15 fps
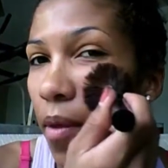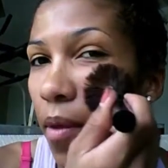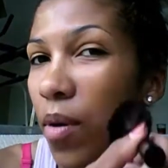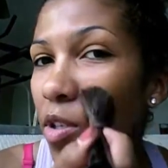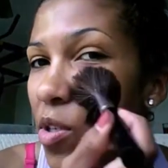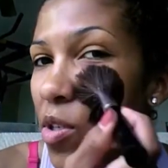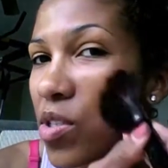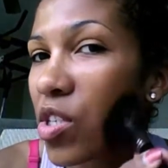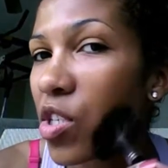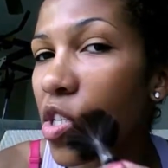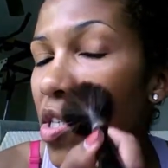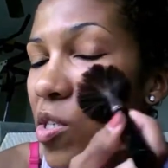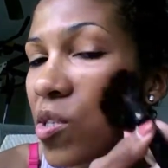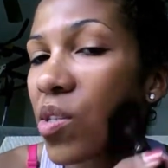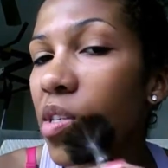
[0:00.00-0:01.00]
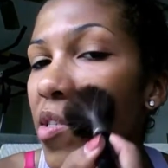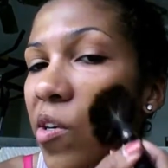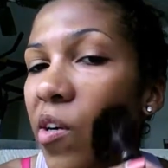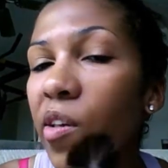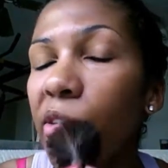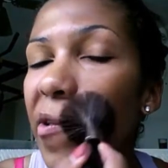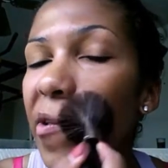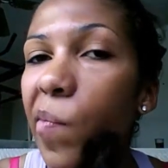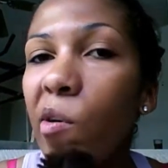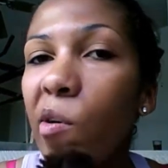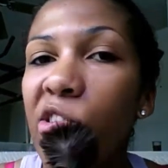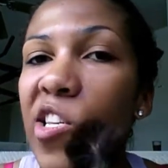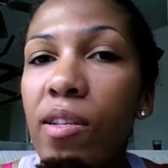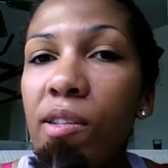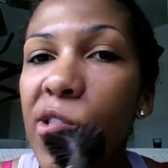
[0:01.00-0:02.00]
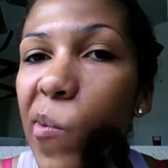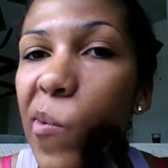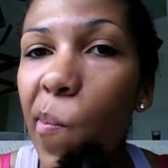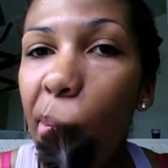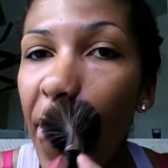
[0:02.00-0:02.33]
then what I'll do is I'll just do the circular motions.